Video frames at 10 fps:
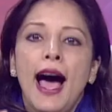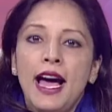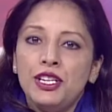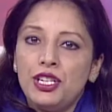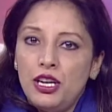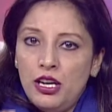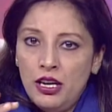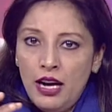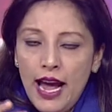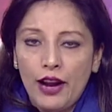And
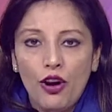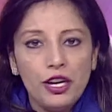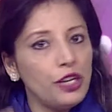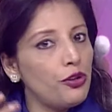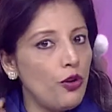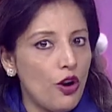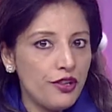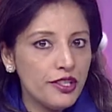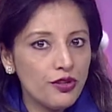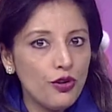uh, according to
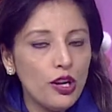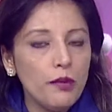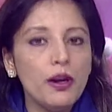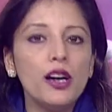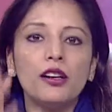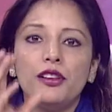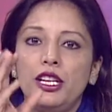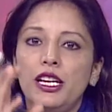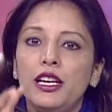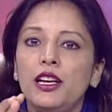Lawrence
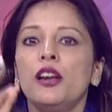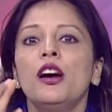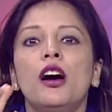Kohlberg, the